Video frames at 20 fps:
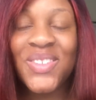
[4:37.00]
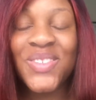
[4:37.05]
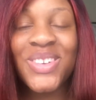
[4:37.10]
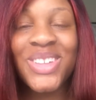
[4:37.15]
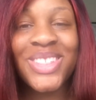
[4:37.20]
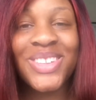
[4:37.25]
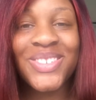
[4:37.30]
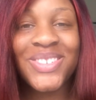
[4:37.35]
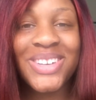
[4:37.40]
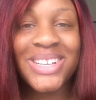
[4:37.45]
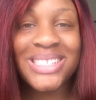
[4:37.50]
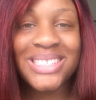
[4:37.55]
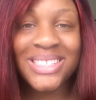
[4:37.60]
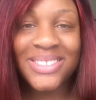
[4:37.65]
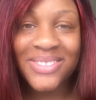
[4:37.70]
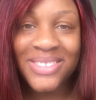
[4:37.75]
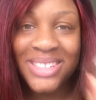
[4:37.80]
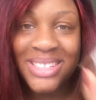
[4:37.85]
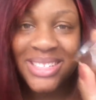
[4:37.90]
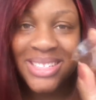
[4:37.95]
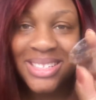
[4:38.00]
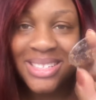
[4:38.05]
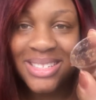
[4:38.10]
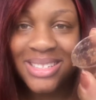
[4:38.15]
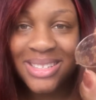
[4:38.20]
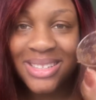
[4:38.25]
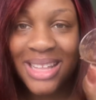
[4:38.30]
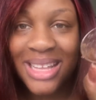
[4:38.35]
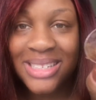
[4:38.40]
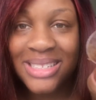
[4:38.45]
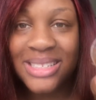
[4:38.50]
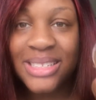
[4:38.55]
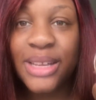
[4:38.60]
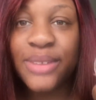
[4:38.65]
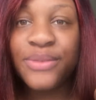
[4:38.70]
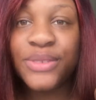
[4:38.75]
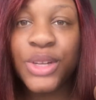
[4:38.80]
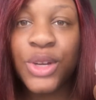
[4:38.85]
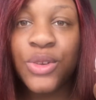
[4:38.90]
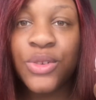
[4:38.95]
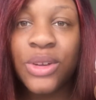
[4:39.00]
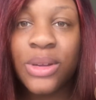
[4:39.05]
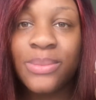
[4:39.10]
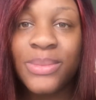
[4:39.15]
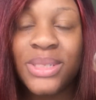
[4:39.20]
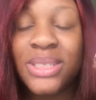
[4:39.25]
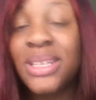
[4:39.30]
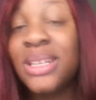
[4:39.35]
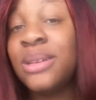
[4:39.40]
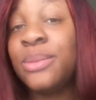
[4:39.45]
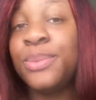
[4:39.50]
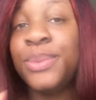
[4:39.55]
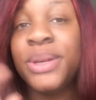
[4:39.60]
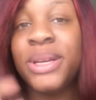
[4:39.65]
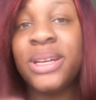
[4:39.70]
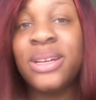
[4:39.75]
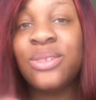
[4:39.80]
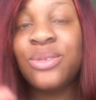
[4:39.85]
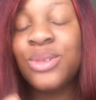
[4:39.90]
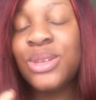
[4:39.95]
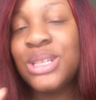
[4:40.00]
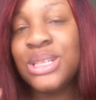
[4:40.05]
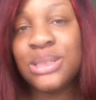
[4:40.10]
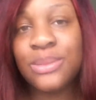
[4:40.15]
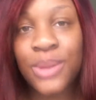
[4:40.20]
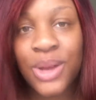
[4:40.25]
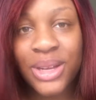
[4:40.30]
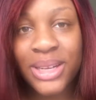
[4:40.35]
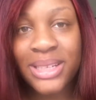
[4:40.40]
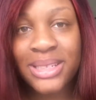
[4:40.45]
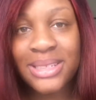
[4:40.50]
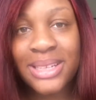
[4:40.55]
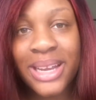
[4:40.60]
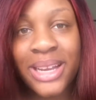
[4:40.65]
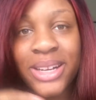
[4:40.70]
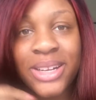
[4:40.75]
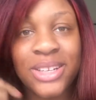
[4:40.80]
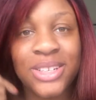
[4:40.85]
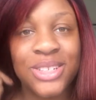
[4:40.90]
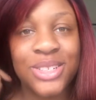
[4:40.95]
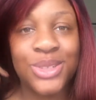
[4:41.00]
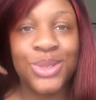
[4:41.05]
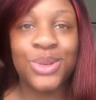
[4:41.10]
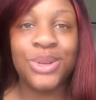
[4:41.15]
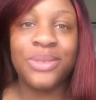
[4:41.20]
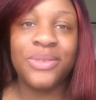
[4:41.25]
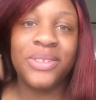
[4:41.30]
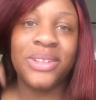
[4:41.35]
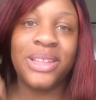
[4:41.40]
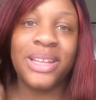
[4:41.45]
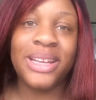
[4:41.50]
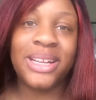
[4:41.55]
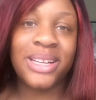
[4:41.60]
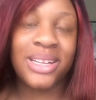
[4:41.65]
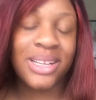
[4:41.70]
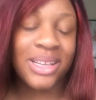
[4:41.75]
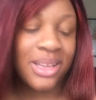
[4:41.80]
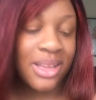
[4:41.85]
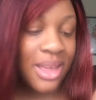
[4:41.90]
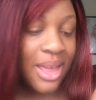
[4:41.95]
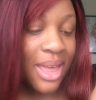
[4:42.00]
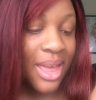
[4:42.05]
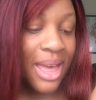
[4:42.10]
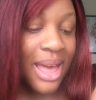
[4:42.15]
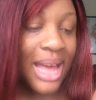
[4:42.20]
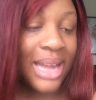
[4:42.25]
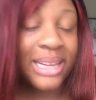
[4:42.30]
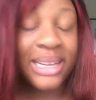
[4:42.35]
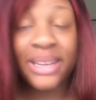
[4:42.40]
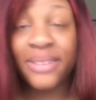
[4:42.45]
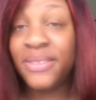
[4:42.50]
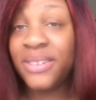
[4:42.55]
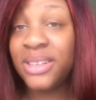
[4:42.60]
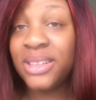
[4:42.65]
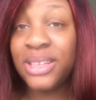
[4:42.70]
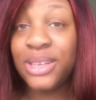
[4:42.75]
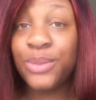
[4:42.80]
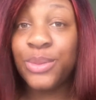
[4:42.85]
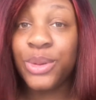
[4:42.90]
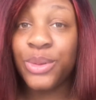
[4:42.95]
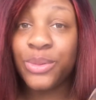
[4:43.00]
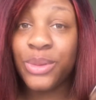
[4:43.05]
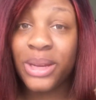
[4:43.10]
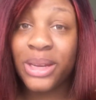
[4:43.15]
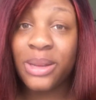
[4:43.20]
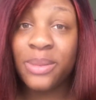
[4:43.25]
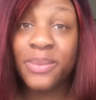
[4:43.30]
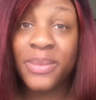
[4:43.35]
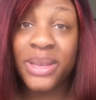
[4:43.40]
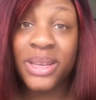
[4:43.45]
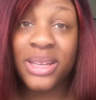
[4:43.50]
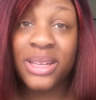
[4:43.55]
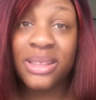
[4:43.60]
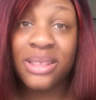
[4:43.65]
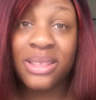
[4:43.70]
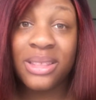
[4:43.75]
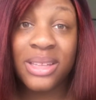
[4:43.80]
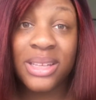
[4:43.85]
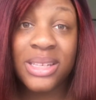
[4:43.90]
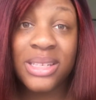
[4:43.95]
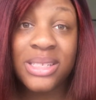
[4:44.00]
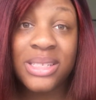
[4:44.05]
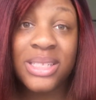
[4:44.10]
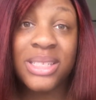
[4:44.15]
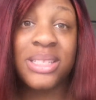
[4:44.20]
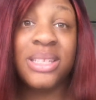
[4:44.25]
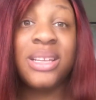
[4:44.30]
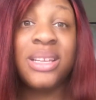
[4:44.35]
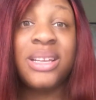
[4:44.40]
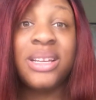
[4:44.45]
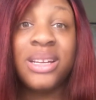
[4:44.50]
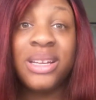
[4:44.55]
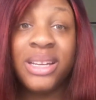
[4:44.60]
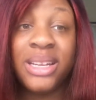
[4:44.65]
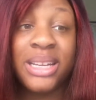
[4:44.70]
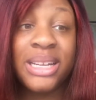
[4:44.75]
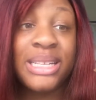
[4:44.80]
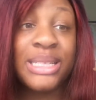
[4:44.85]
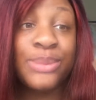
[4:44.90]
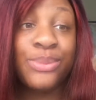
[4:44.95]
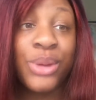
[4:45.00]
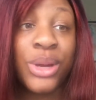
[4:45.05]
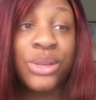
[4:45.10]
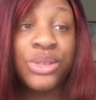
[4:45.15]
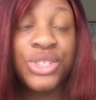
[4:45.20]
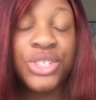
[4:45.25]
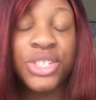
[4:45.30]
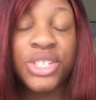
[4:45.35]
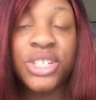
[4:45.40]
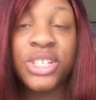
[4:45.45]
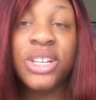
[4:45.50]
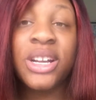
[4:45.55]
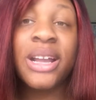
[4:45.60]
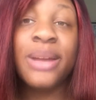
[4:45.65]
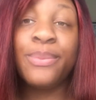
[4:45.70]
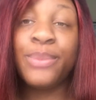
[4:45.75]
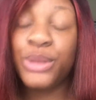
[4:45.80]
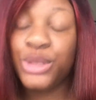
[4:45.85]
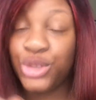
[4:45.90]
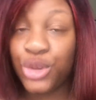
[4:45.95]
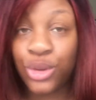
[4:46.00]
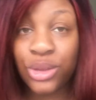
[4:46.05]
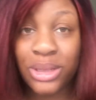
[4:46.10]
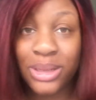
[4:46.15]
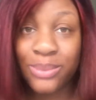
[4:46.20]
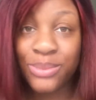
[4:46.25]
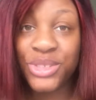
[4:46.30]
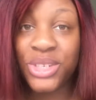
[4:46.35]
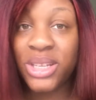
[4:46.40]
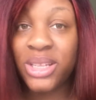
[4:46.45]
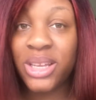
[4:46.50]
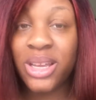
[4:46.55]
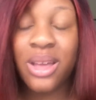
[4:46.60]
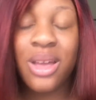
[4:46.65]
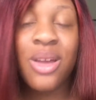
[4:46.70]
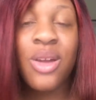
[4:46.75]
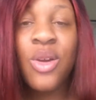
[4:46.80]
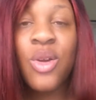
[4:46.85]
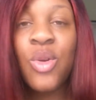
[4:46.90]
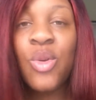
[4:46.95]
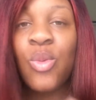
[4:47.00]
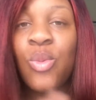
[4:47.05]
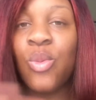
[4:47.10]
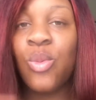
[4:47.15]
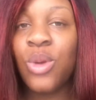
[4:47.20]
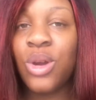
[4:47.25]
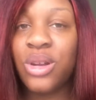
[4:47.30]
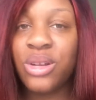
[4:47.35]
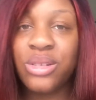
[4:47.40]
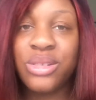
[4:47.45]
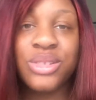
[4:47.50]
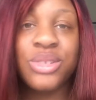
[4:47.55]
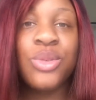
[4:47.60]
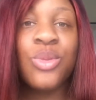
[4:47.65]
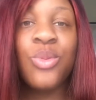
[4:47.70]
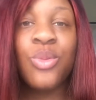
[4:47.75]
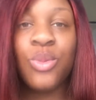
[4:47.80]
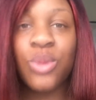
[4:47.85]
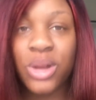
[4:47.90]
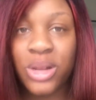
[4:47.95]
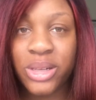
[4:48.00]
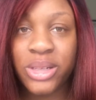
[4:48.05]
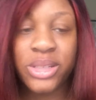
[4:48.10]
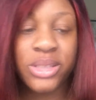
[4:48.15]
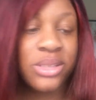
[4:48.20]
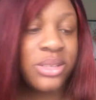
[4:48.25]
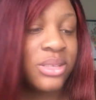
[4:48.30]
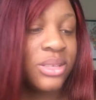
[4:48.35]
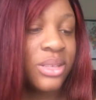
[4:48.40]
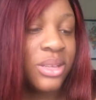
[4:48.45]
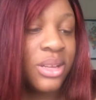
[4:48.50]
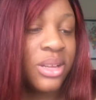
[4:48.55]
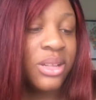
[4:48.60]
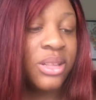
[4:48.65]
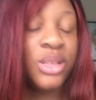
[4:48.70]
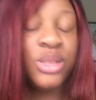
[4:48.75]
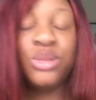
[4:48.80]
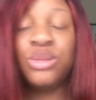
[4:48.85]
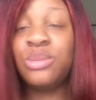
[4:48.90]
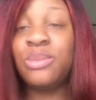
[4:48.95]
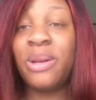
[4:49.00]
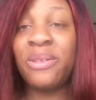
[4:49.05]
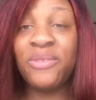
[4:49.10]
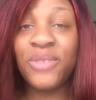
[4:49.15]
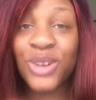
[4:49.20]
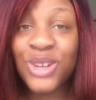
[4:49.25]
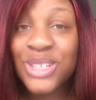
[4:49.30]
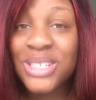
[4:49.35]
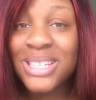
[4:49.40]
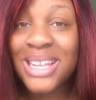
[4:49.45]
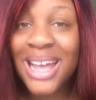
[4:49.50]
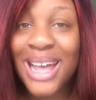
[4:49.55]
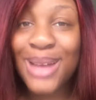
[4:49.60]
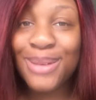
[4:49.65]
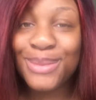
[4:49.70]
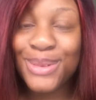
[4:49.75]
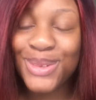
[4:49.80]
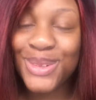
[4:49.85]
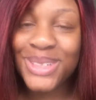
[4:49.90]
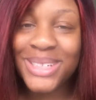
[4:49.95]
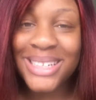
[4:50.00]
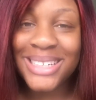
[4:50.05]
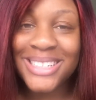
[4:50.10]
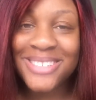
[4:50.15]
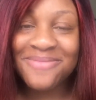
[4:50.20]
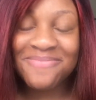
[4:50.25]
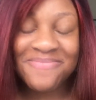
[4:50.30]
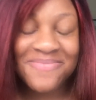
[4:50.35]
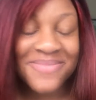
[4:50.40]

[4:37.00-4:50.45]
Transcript: for the rest of this that's left over, I'm just gonna put in a really small container and store it for later. I definitely would recommend this. Again, it's brown sugar and petroleum jelly. Works wonders. This was my first time doing it.